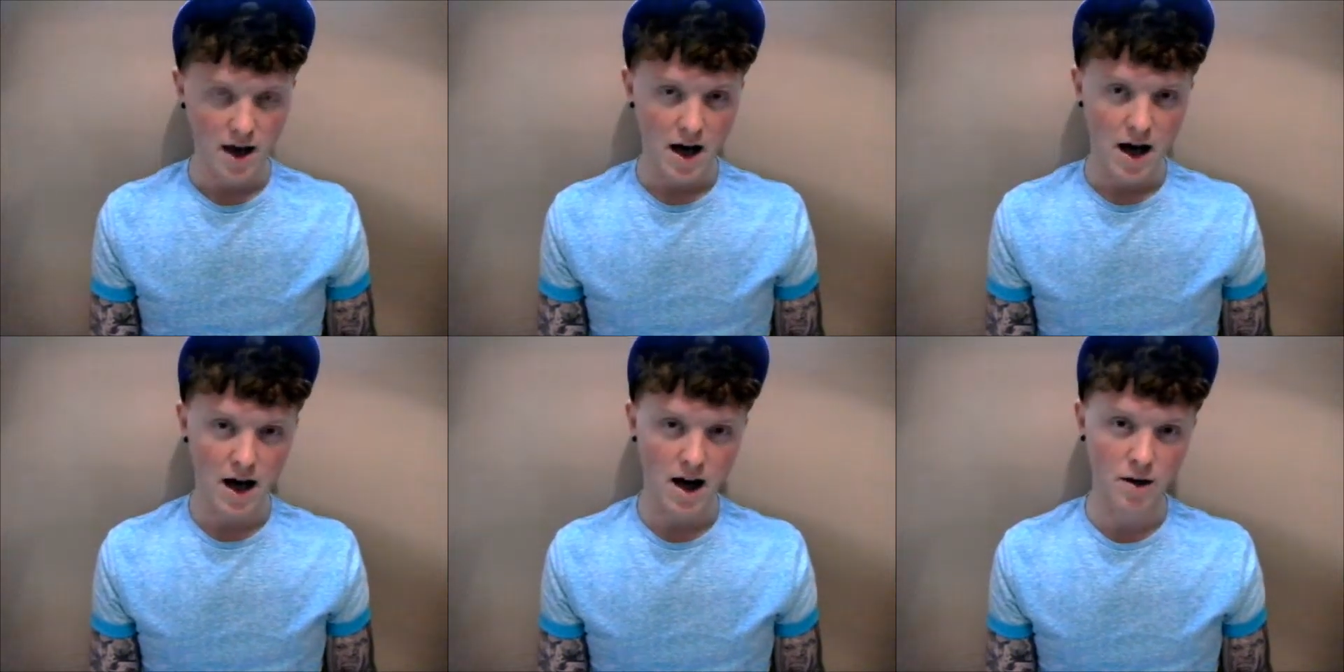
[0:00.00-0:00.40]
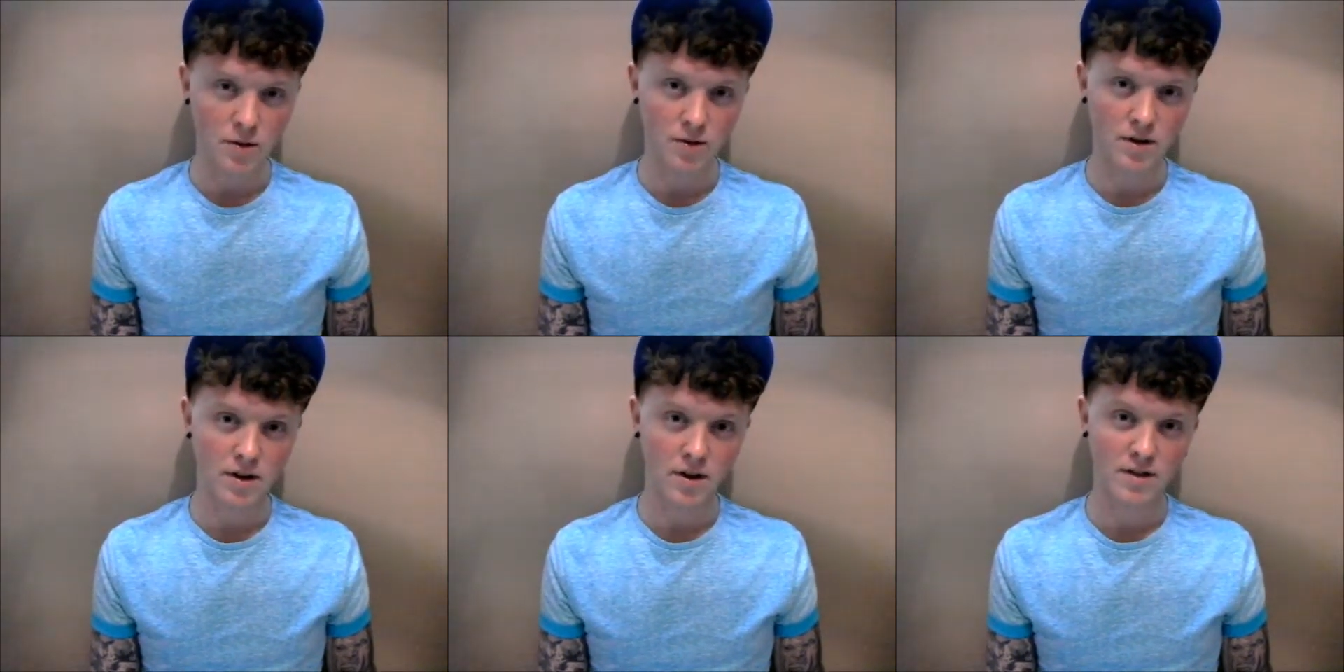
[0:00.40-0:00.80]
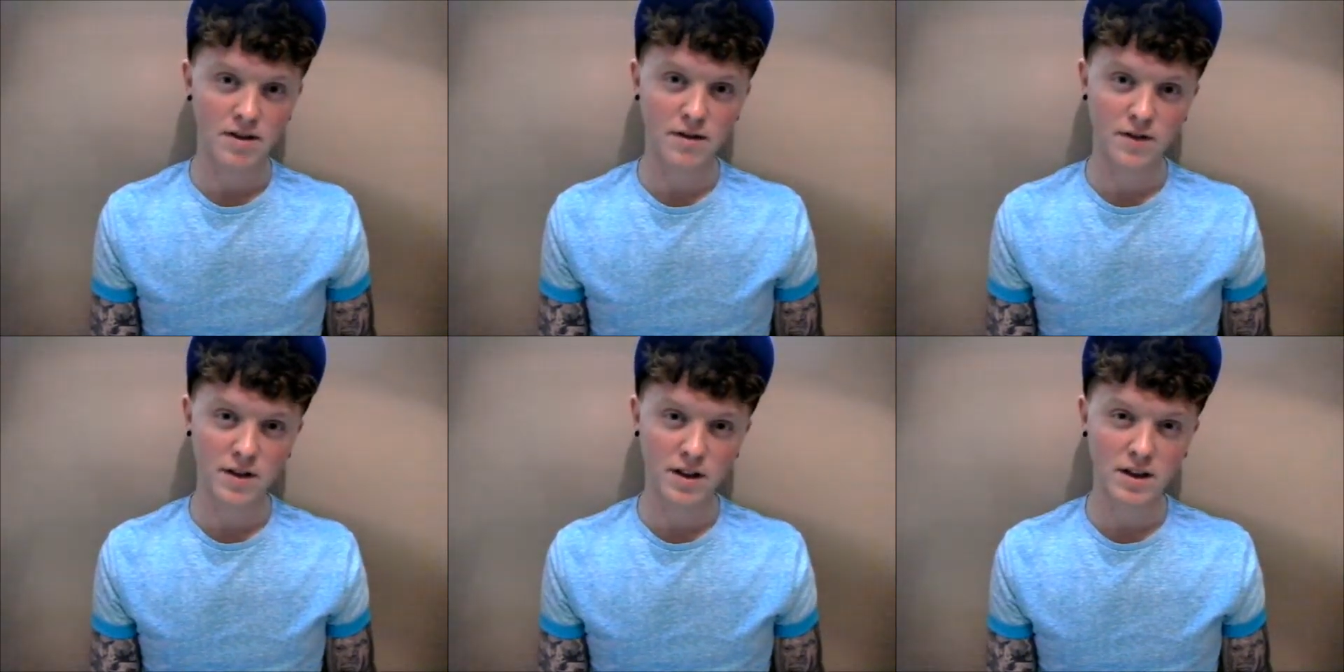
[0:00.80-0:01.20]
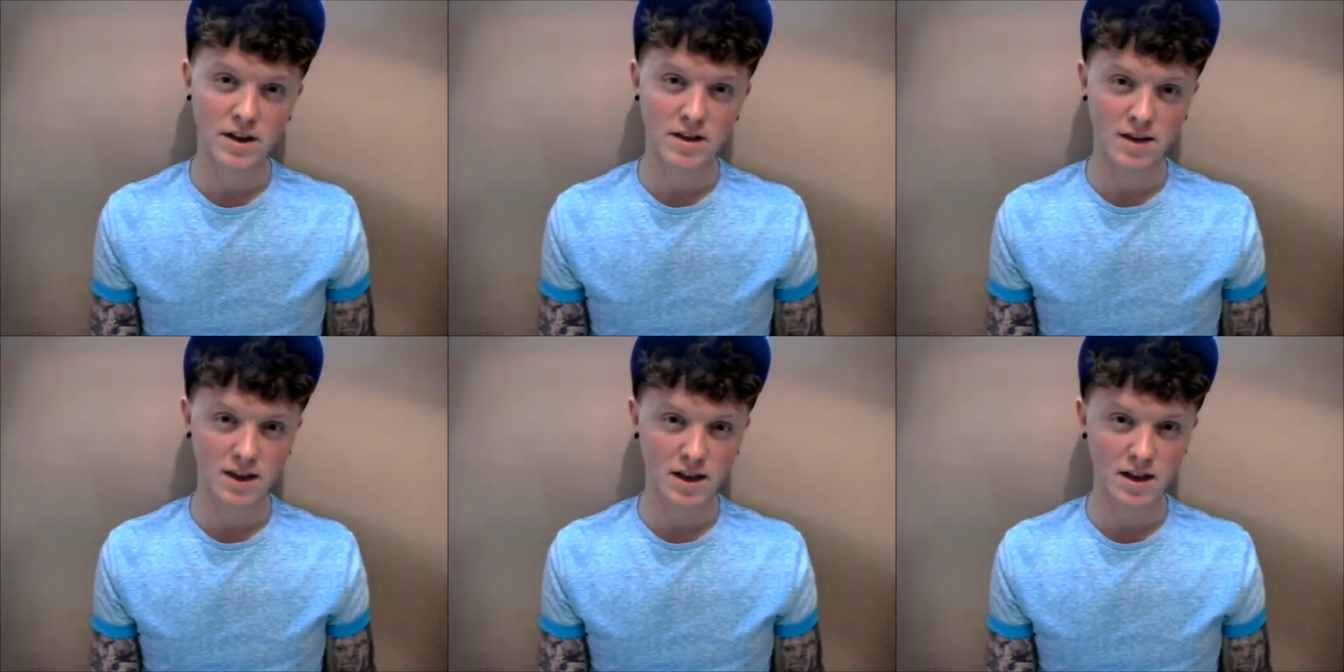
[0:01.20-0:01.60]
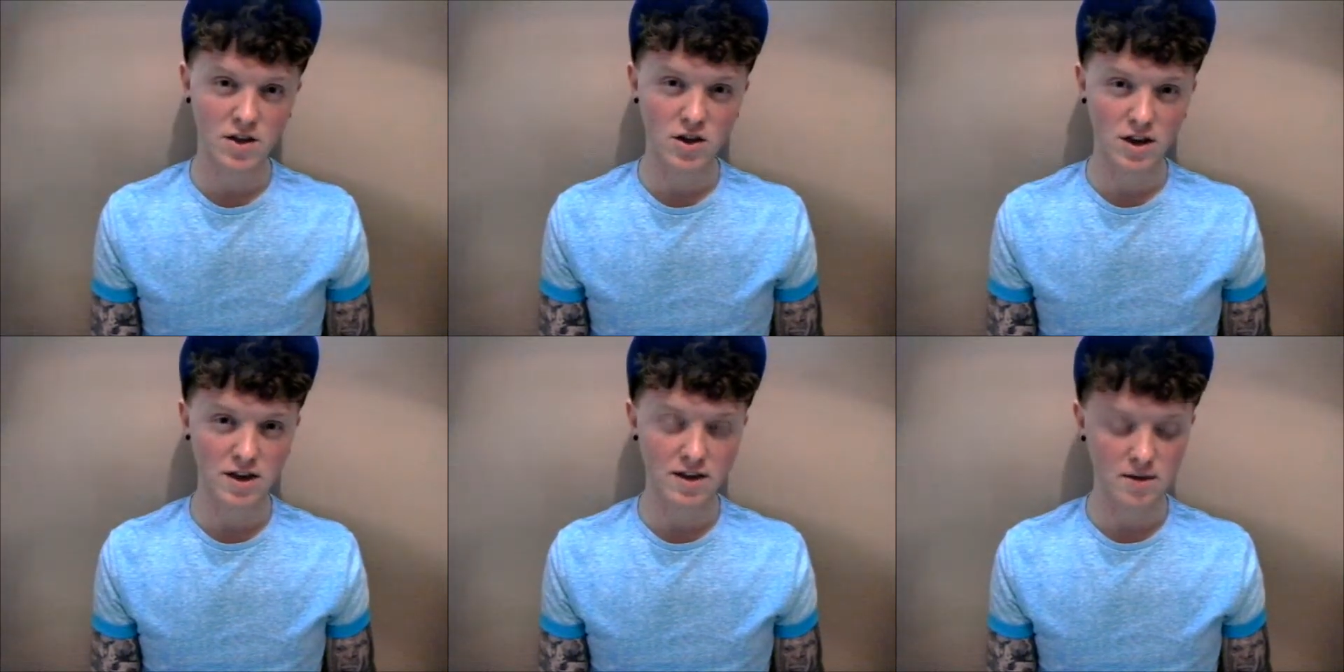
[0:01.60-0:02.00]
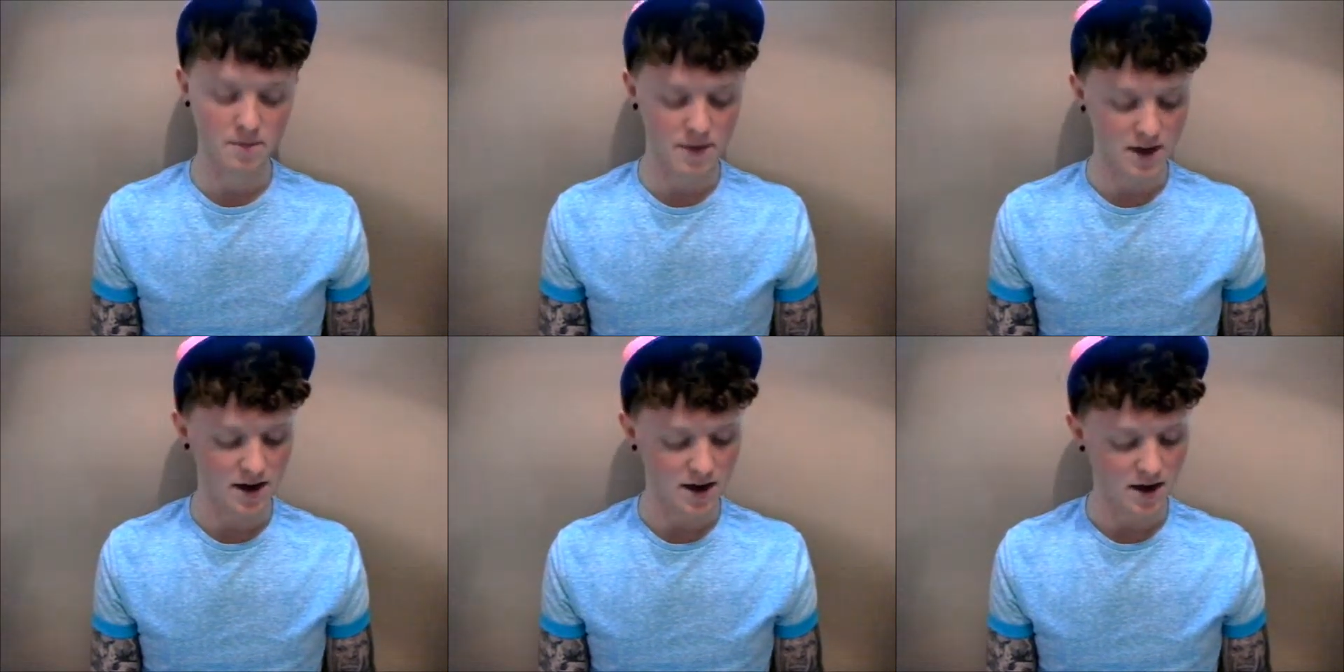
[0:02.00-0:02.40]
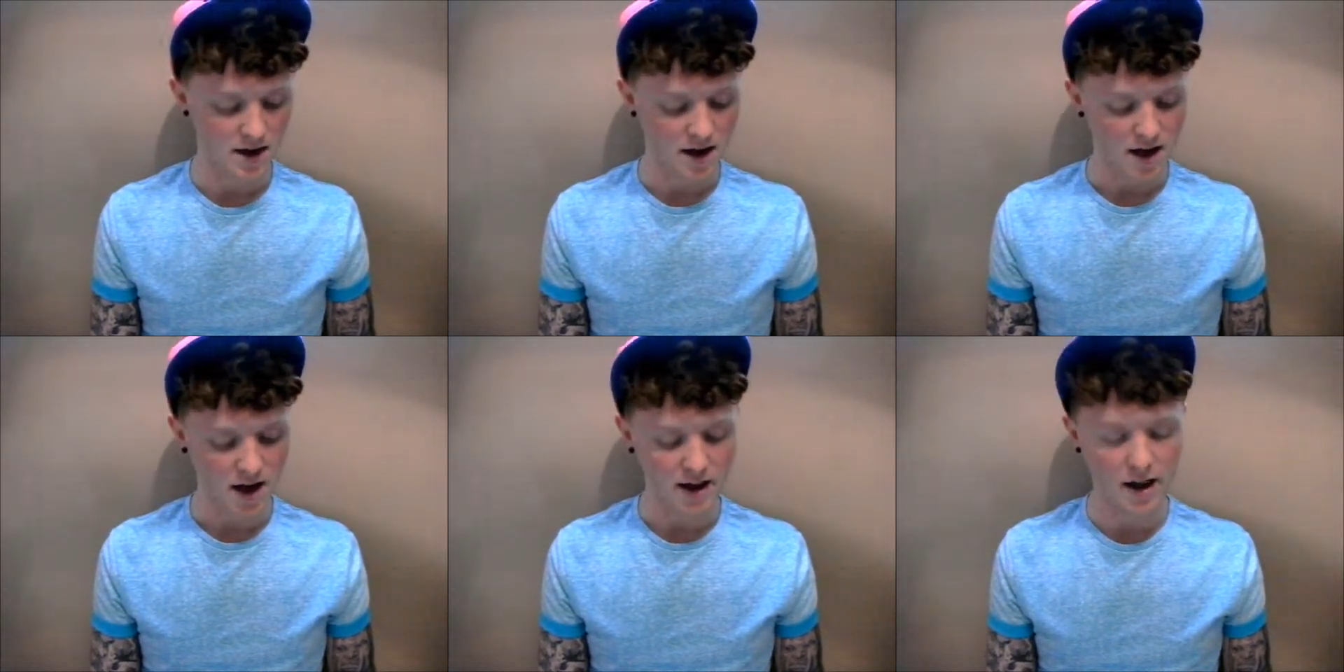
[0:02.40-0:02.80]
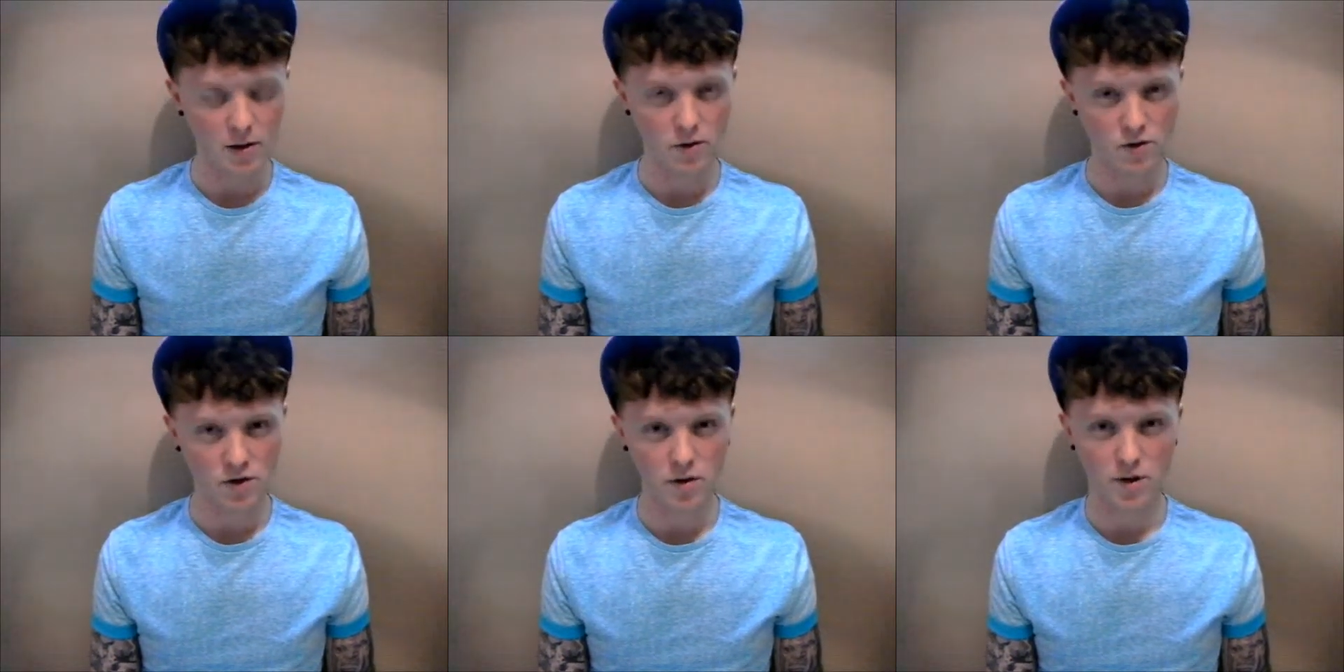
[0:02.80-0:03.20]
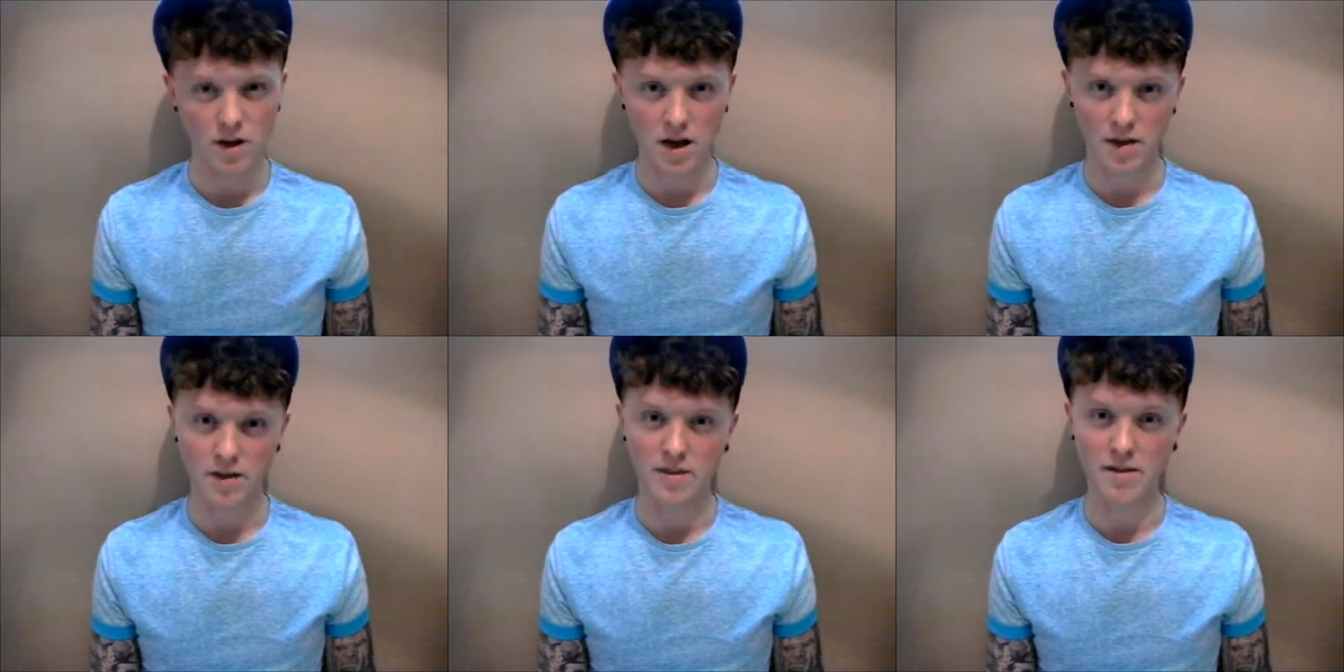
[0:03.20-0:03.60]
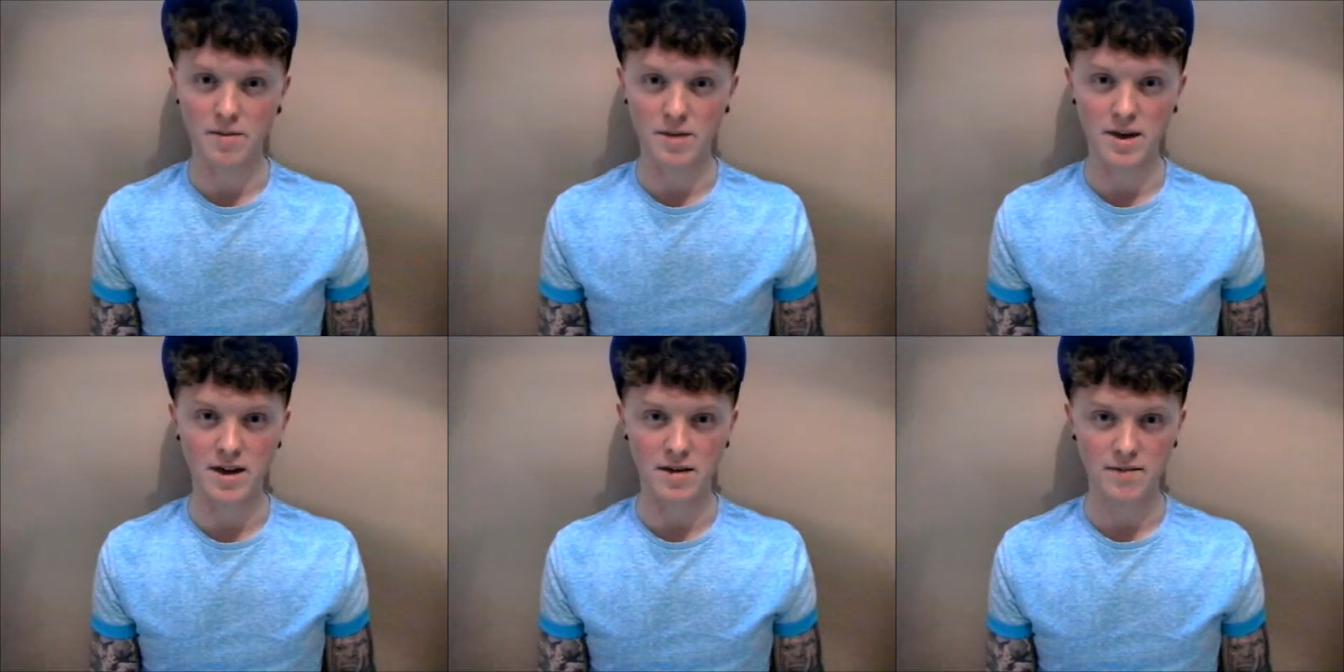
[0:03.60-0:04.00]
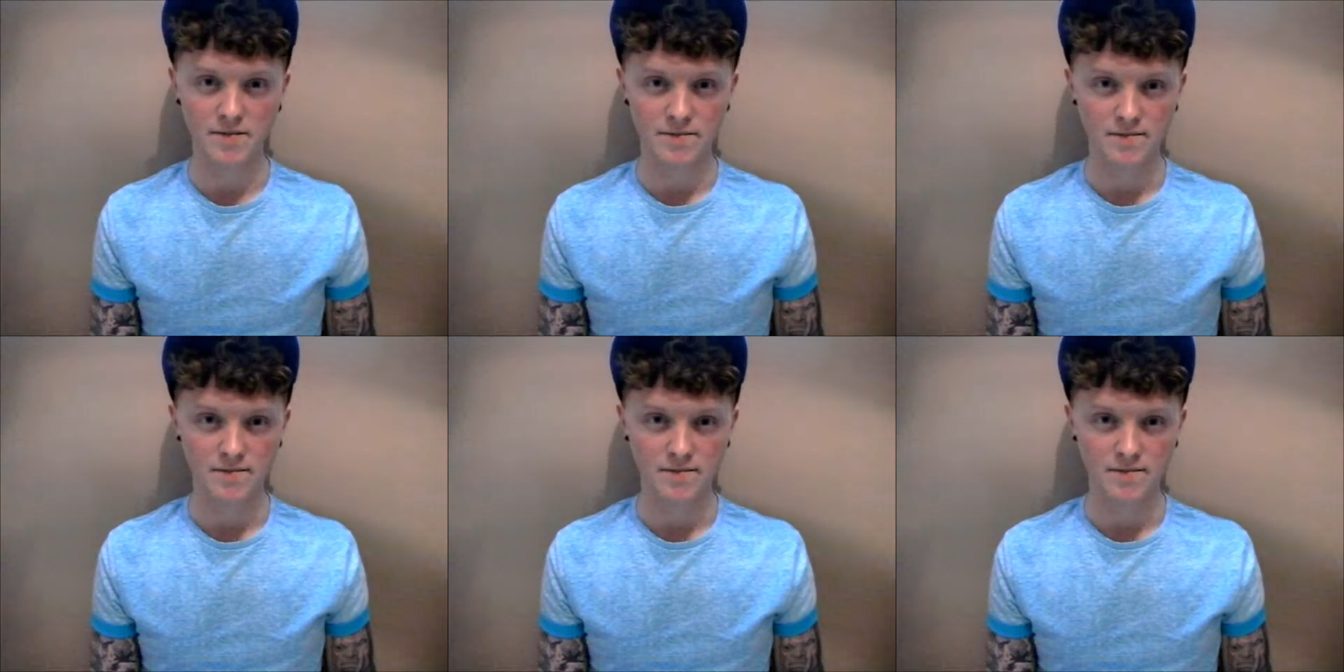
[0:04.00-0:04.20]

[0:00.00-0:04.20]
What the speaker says: how difficult your teenage years can be, and how cruel others can be.